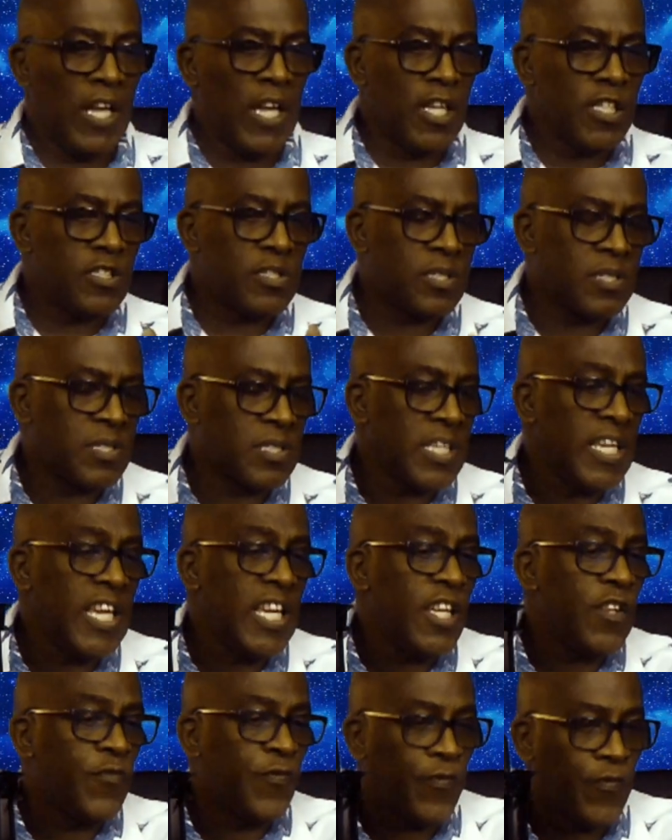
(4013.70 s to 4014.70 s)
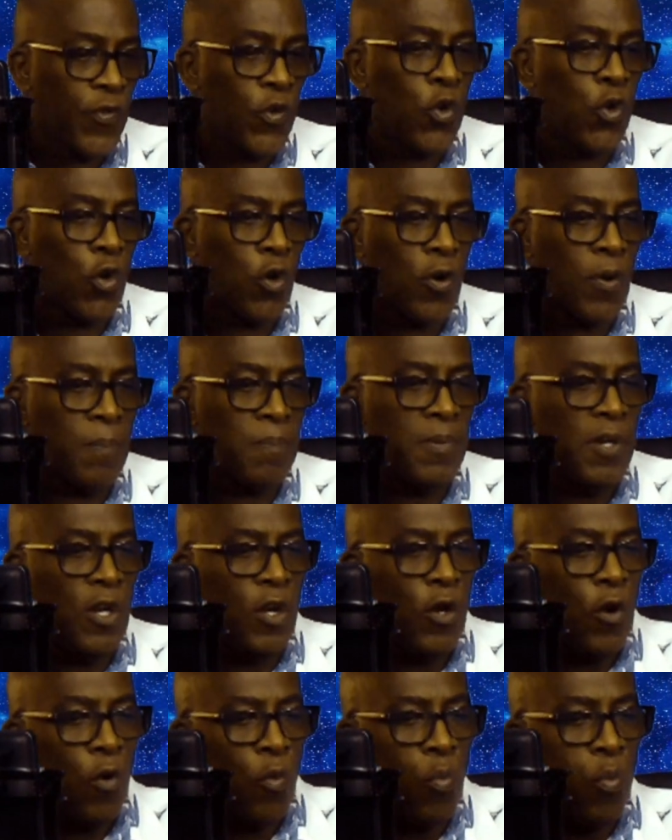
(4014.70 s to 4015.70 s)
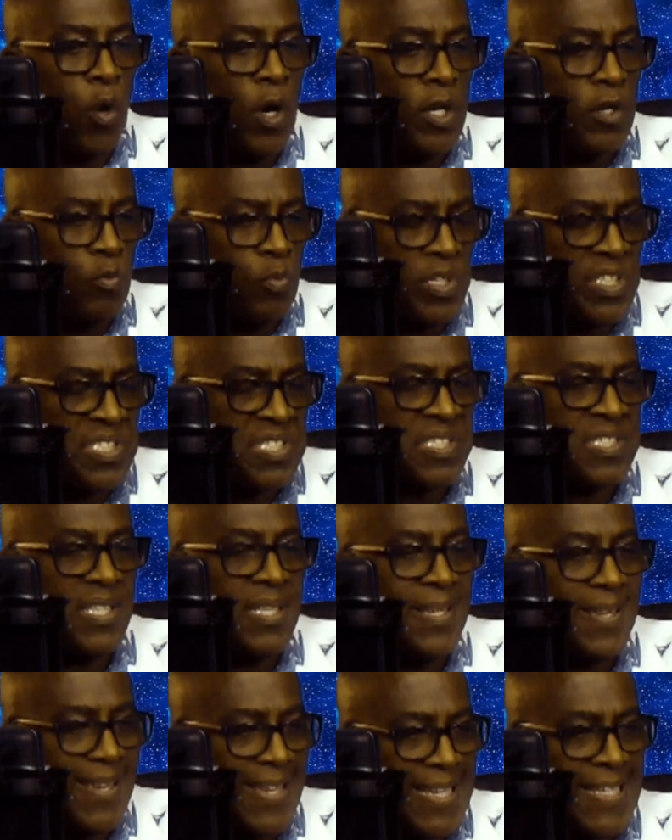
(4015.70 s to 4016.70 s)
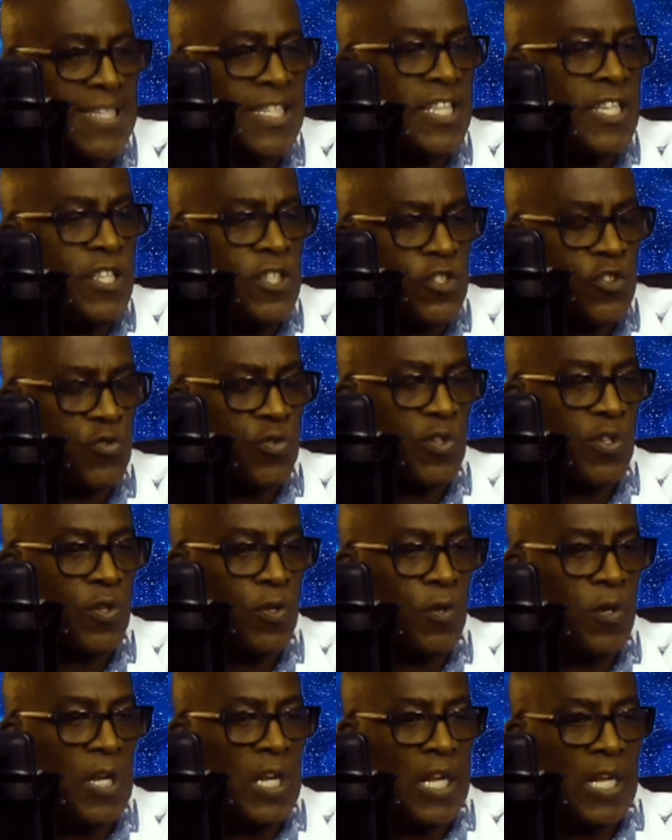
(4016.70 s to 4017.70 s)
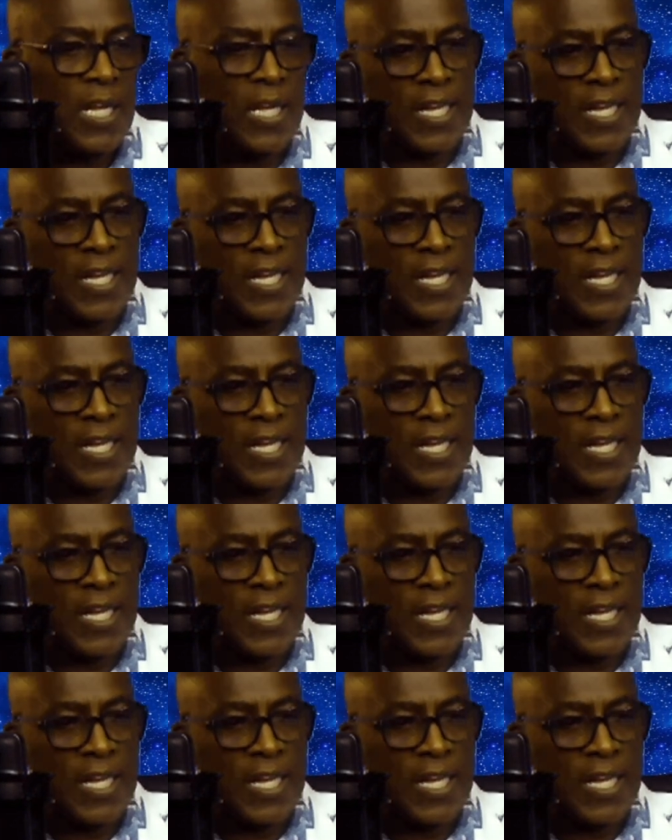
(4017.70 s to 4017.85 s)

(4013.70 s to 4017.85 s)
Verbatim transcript: In seed form, what we see in Israel